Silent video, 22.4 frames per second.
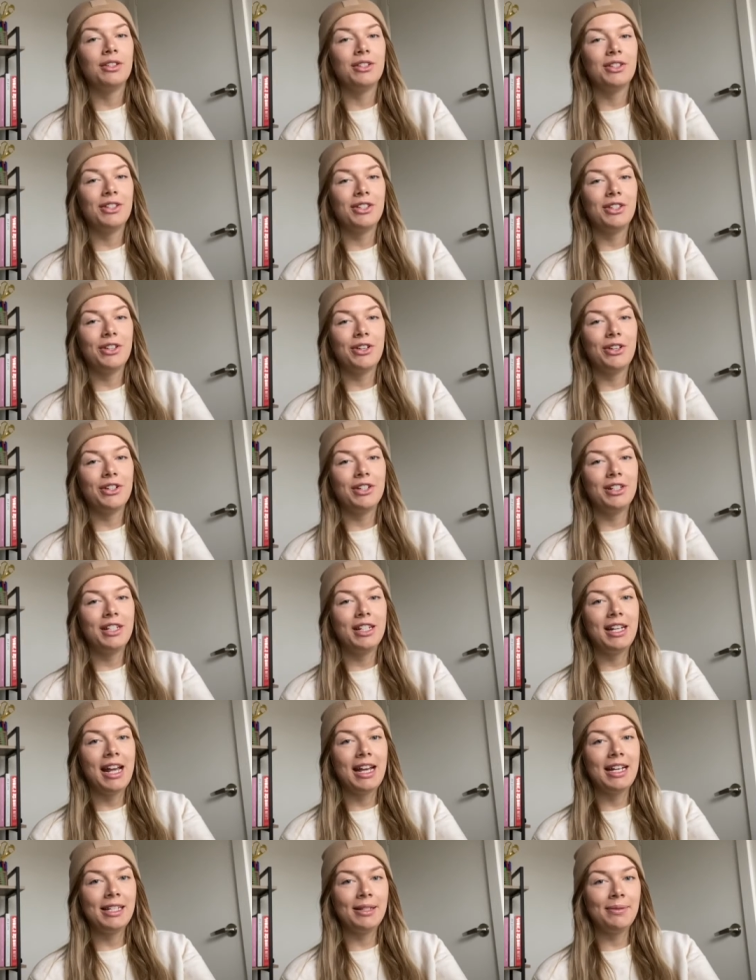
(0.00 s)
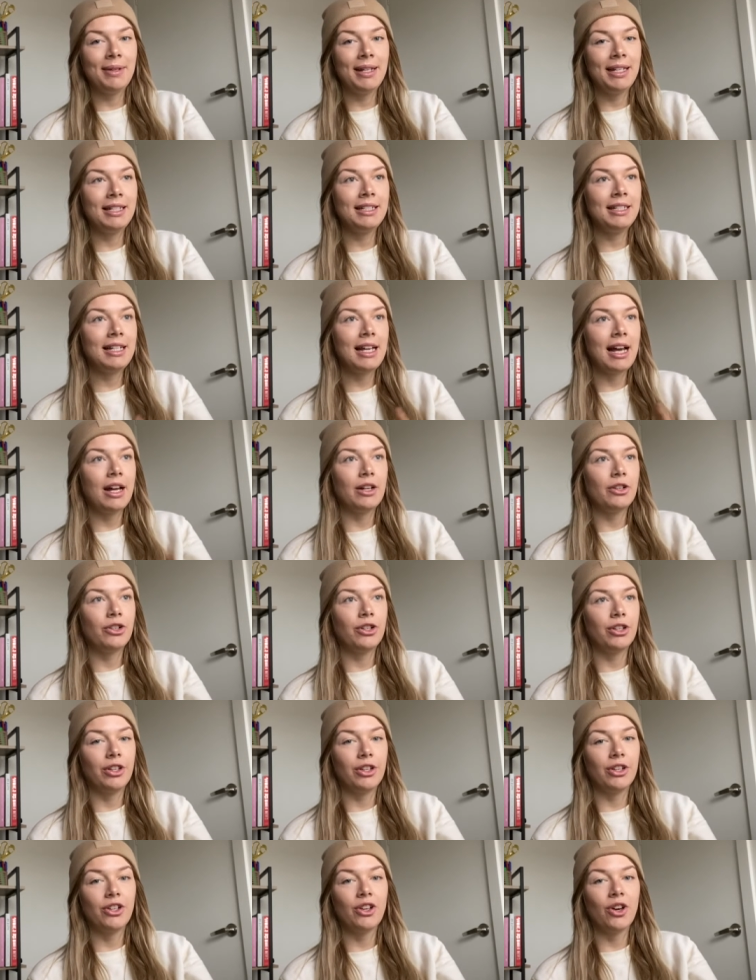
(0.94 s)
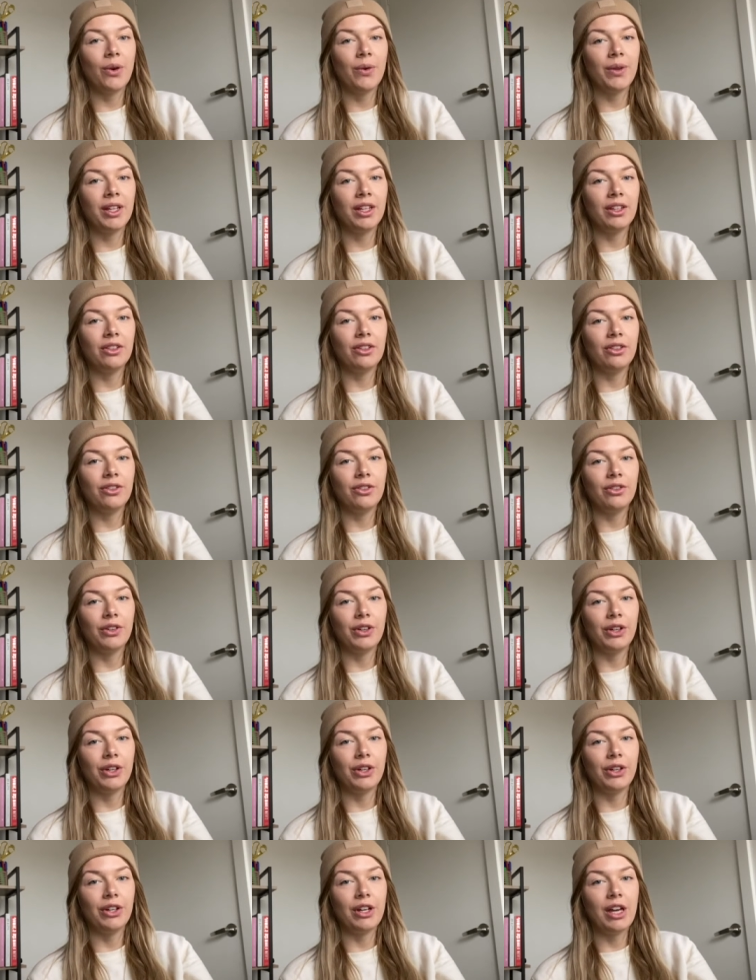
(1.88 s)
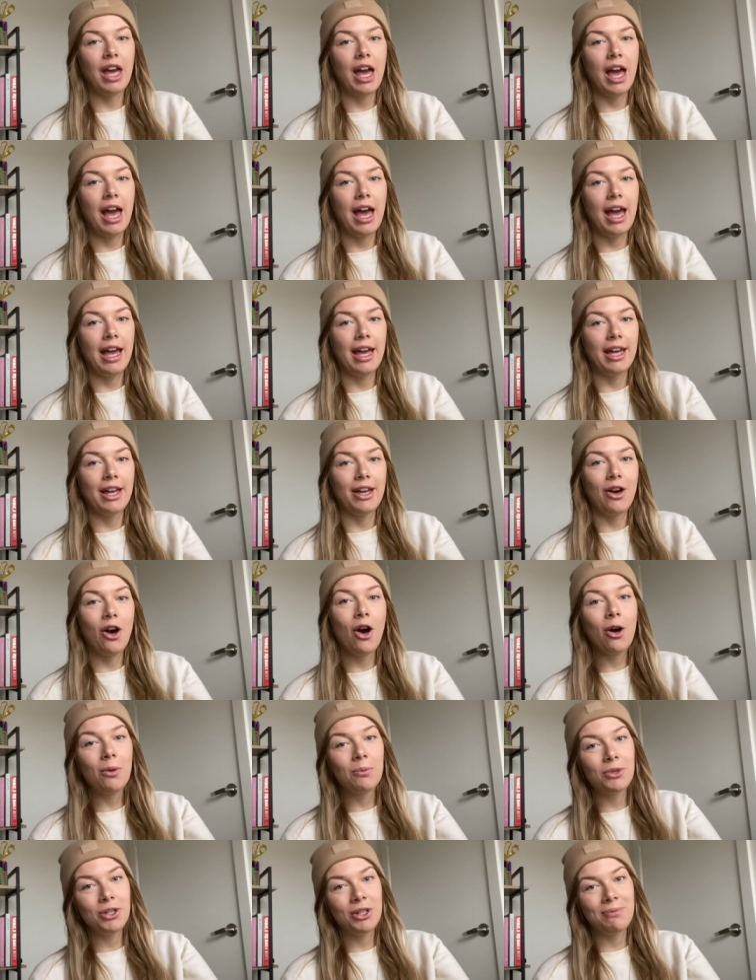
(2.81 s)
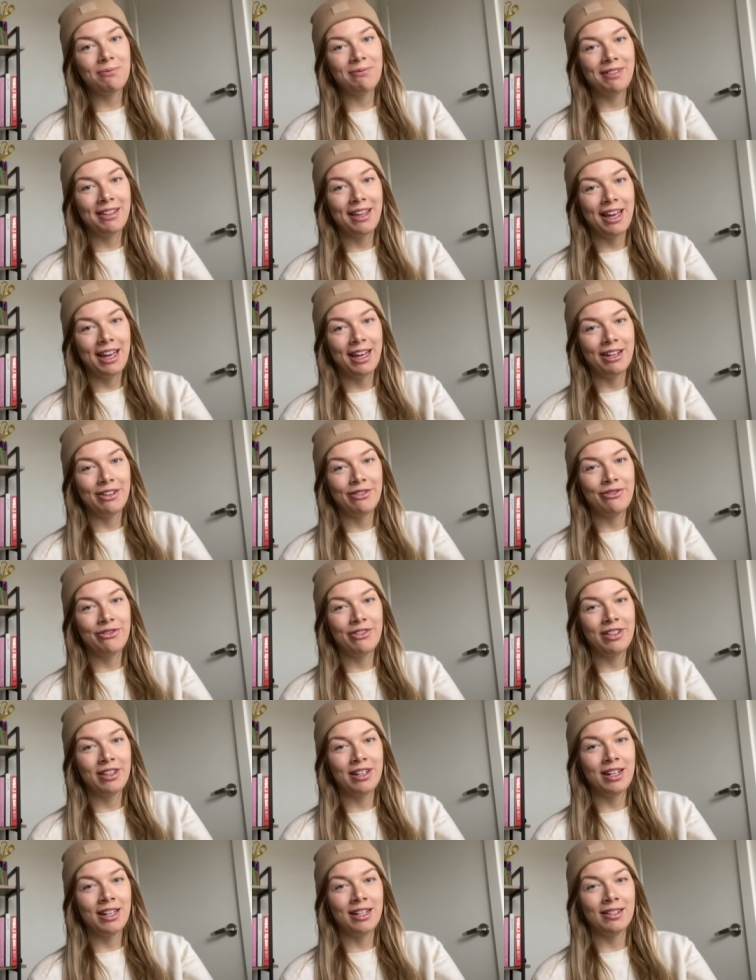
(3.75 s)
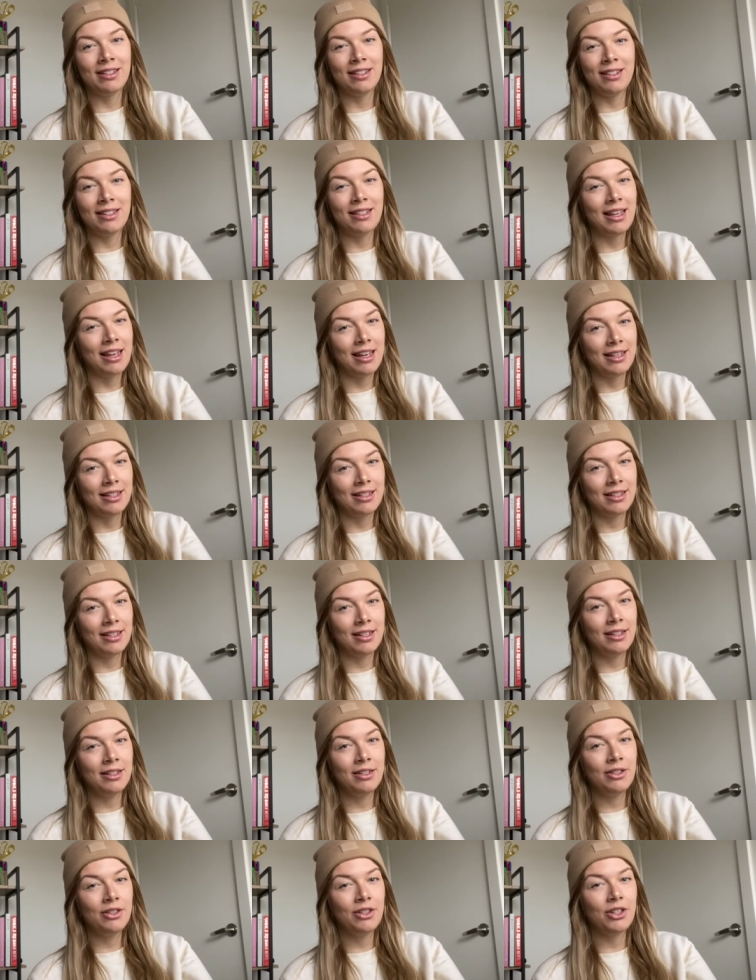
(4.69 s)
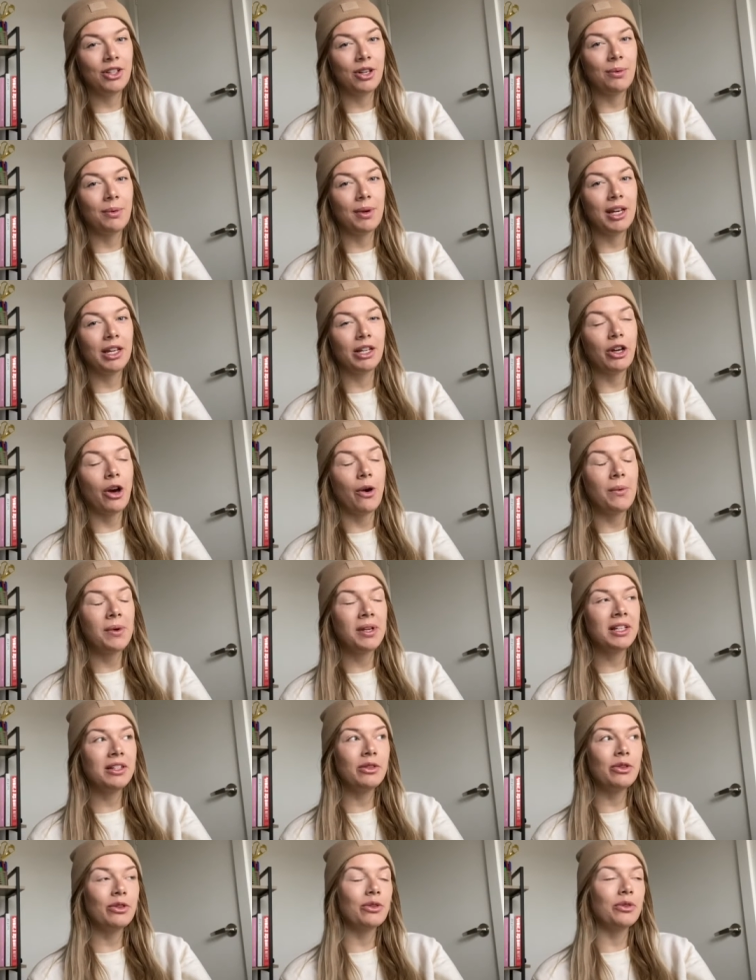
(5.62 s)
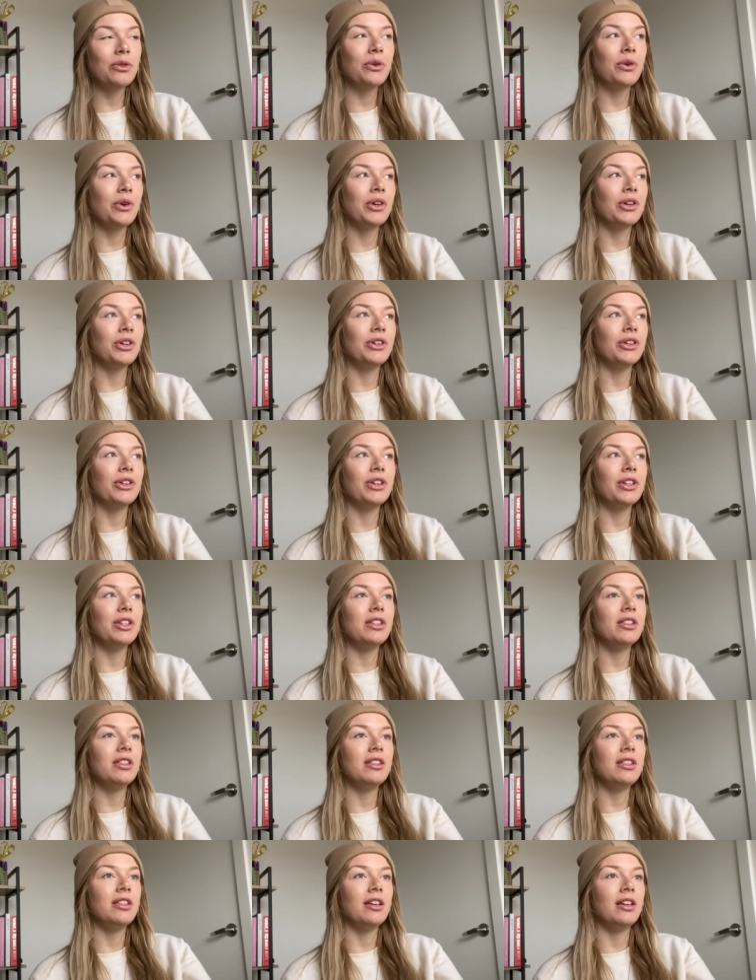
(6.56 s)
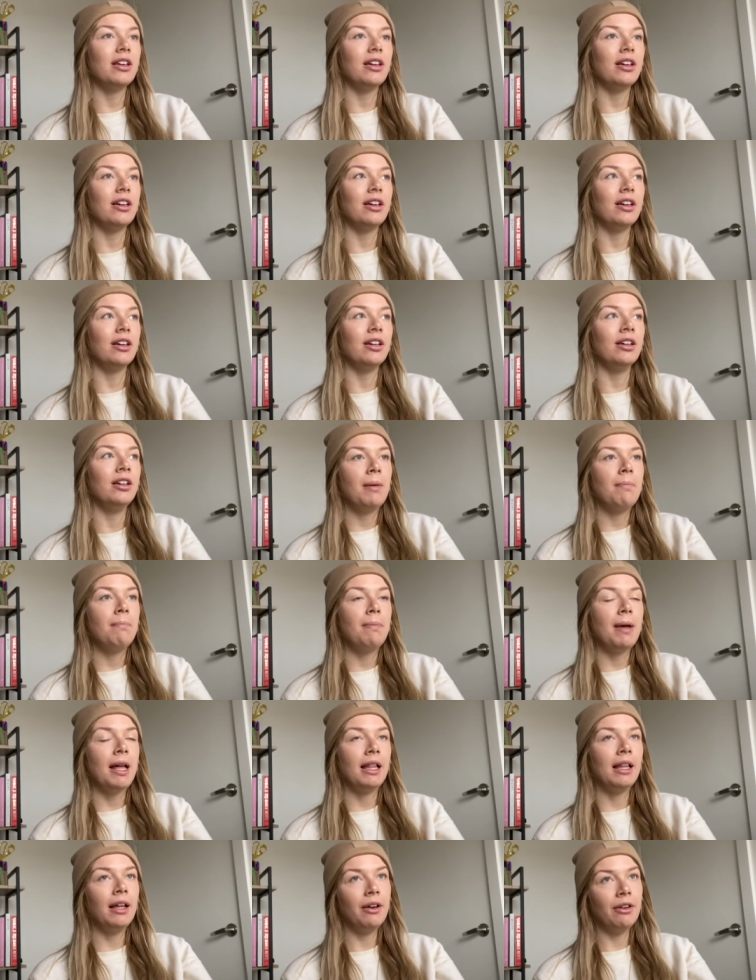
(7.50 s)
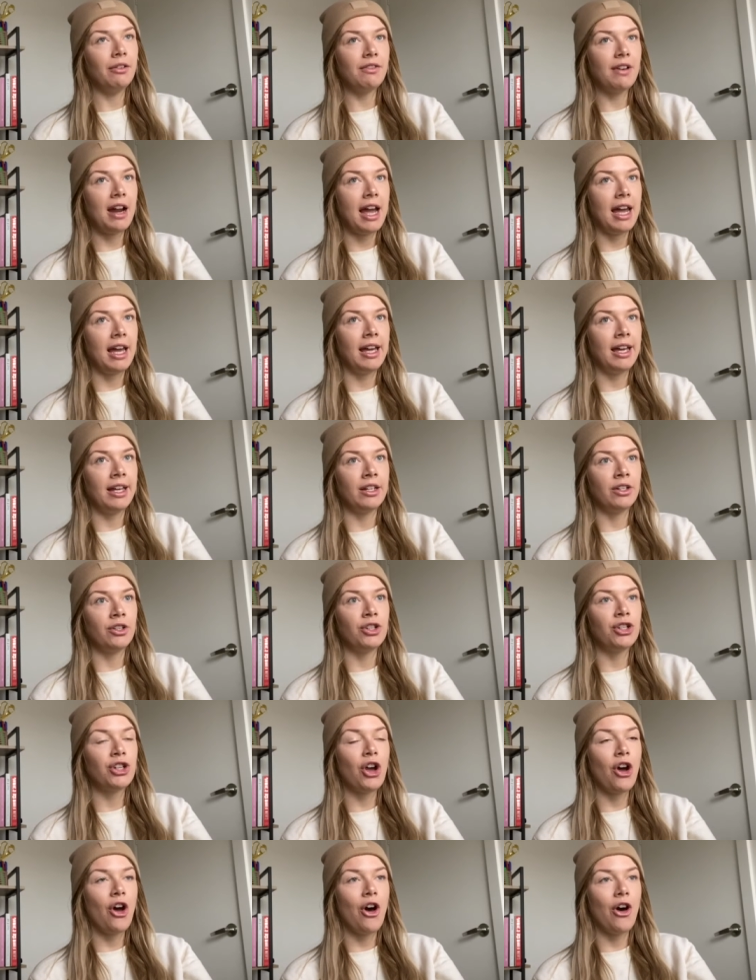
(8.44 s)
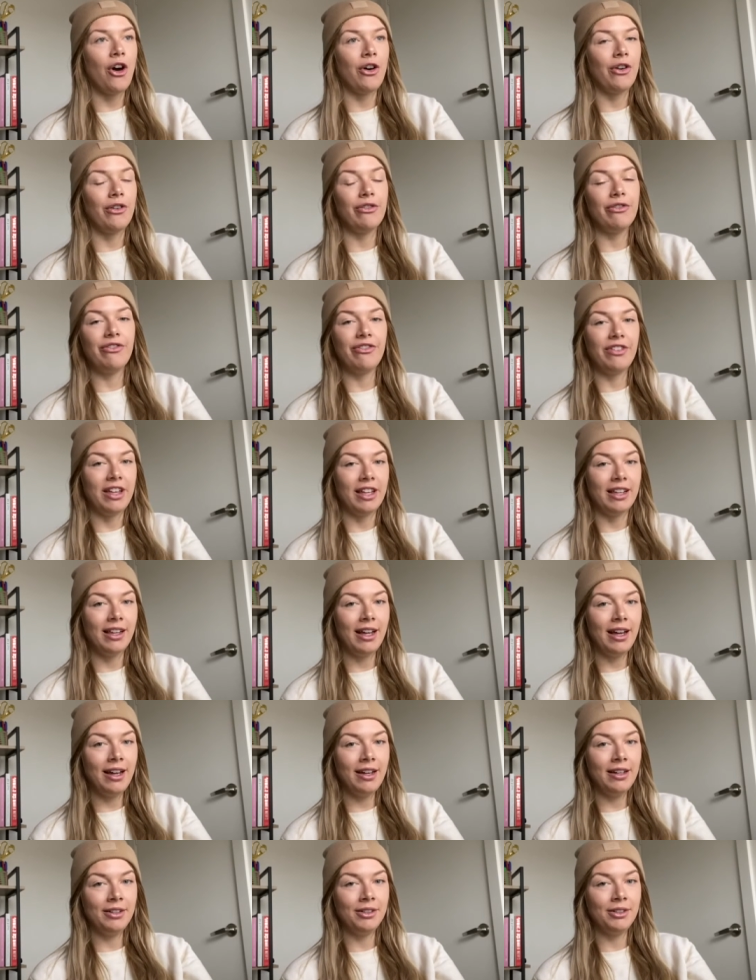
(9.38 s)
So today's meeting is actually going through a option plan for the next season. So we're going through the Bella range of Feeler.